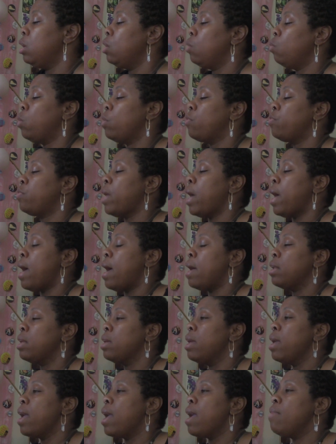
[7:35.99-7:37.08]
with that,
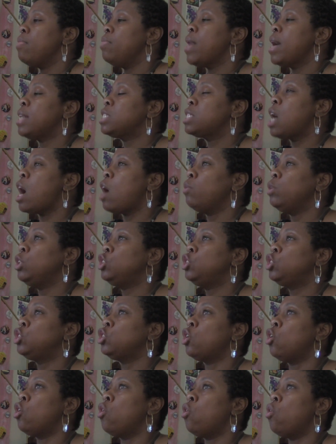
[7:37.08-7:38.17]
and that's how we
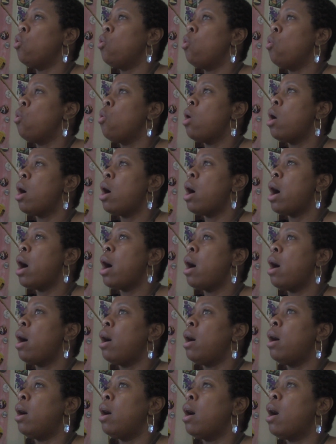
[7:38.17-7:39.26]
show
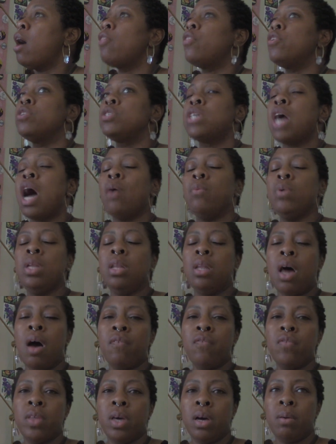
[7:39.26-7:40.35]
others how we
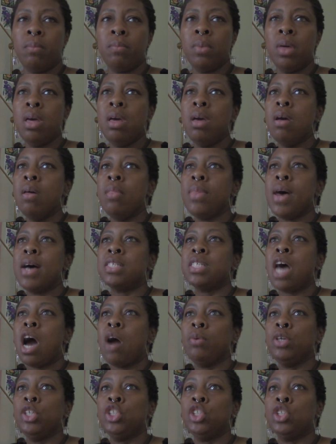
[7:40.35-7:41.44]
love them. That's
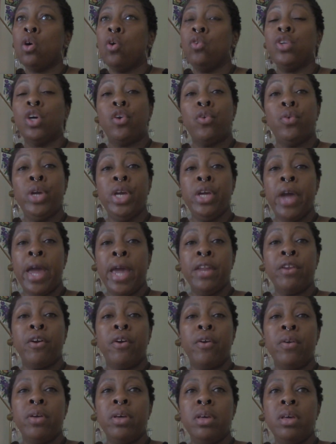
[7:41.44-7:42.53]
how we show the
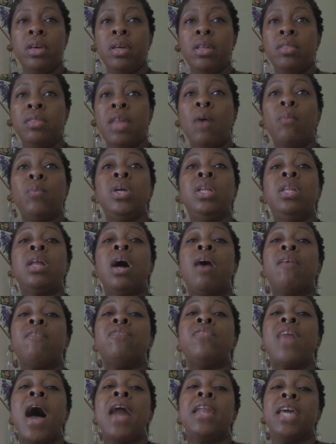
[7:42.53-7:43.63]
Creator that we
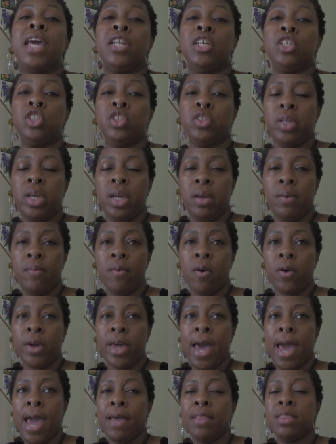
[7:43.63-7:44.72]
love that energy,
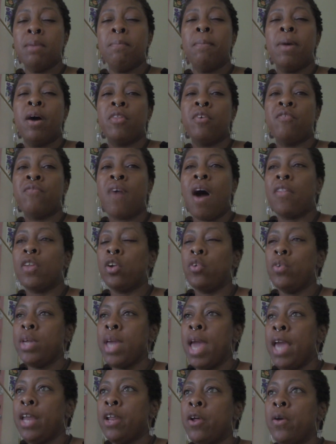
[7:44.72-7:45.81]
okay? The Mother, Father,
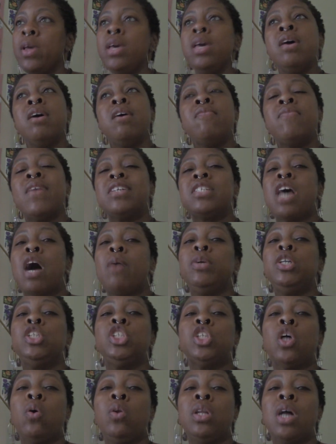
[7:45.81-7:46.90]
Creator. That's how we
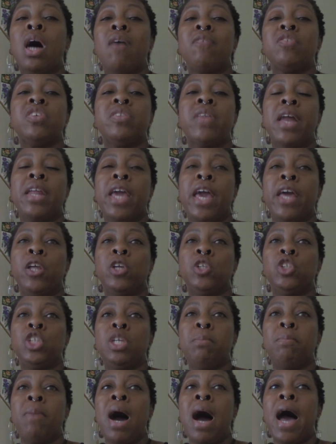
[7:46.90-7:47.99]
show love to that
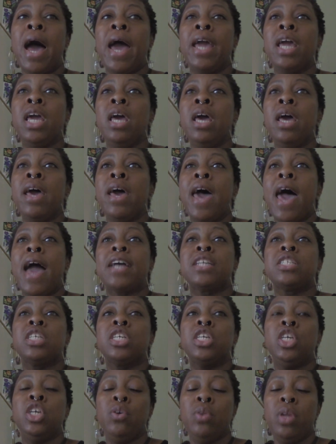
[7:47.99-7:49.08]
energy by
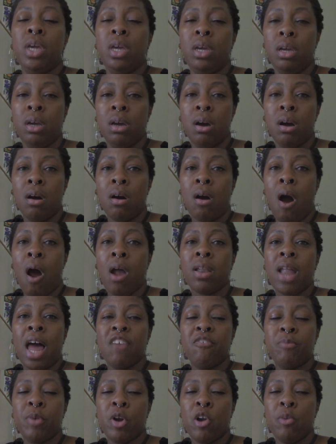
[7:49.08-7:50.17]
executing our
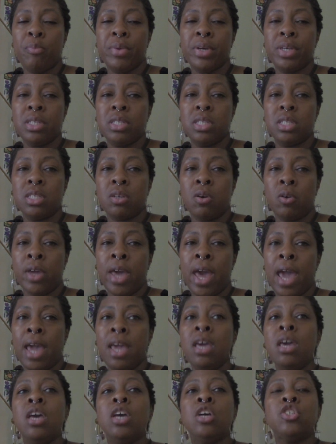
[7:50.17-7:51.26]
life purpose,
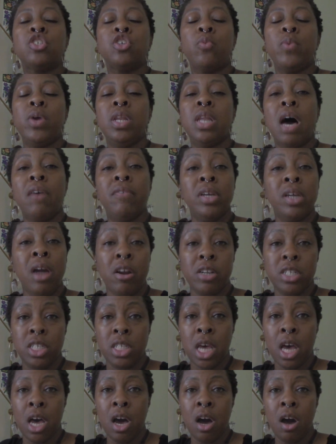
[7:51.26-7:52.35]
okay? So we're loving
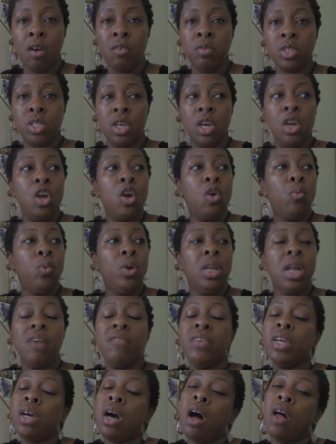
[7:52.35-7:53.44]
ourselves, we're
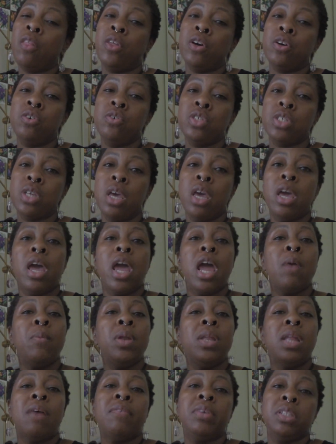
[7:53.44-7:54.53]
loving others, and
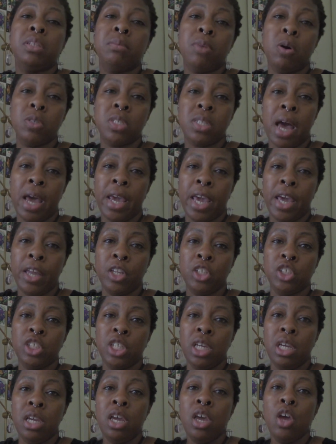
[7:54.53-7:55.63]
we're loving the Most High
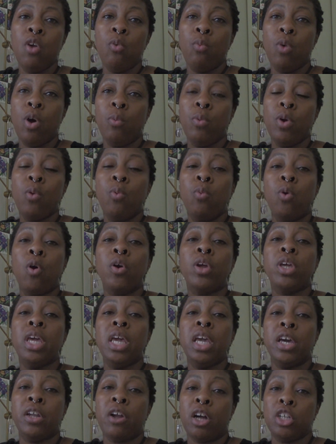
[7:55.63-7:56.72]
energy when we're
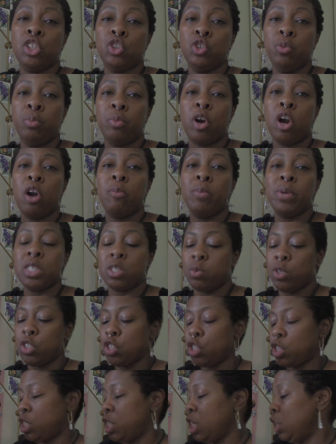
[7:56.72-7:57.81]
working in our true purpose,
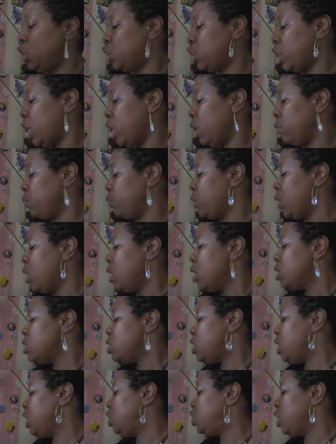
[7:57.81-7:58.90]
which is teaching.
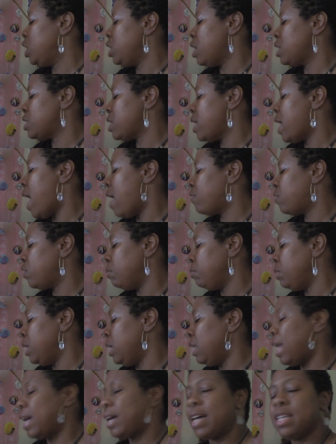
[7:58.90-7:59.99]
Teaching doesn't have to
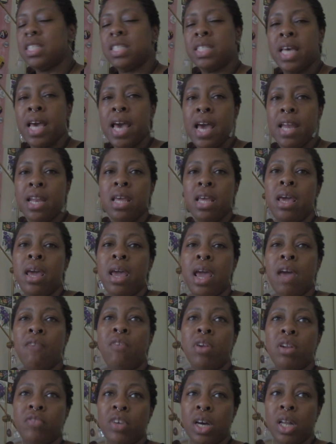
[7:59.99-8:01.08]
be, like I said, in
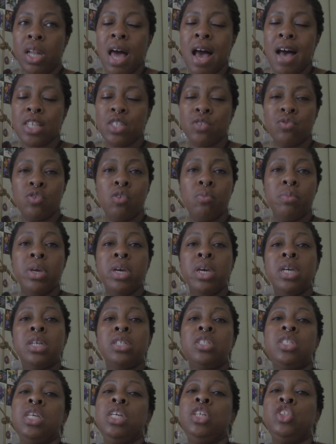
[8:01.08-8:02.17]
front of a classroom.
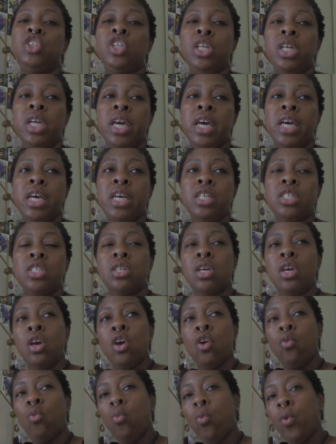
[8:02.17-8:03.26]
Teaching is
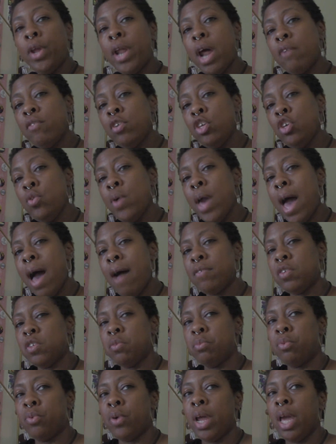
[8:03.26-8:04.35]
whatever you have
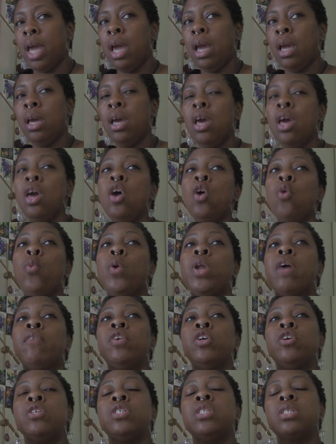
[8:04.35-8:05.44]
to bring,
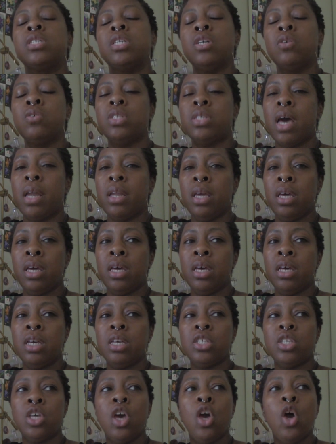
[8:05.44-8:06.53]
whatever your skill set
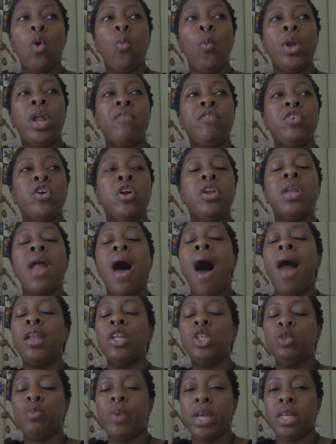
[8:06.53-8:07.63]
is, whatever your
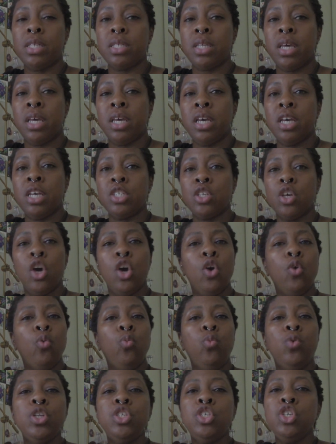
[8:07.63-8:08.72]
knowledge base is,
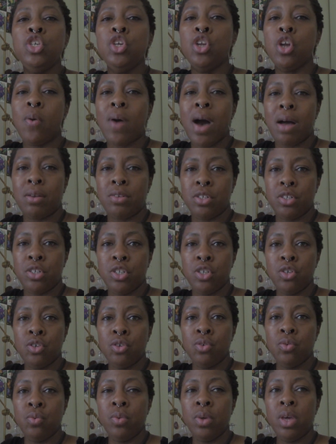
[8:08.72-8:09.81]
what do you know how to do?